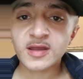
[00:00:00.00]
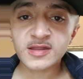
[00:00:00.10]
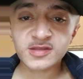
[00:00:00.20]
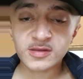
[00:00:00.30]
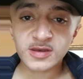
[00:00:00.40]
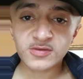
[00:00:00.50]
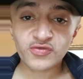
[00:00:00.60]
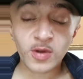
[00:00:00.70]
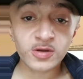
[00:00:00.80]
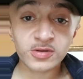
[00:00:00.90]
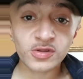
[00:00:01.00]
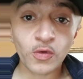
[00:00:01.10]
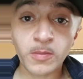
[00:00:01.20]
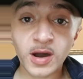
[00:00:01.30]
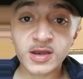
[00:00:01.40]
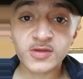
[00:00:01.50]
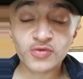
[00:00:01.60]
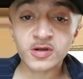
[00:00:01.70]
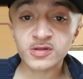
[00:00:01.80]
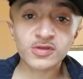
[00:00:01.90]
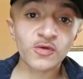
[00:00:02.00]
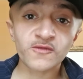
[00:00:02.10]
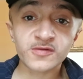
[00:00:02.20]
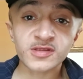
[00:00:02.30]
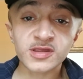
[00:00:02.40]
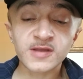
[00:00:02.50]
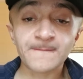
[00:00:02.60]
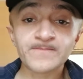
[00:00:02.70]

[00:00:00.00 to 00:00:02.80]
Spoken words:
escaline throughout his whole body, throughout his whole physique,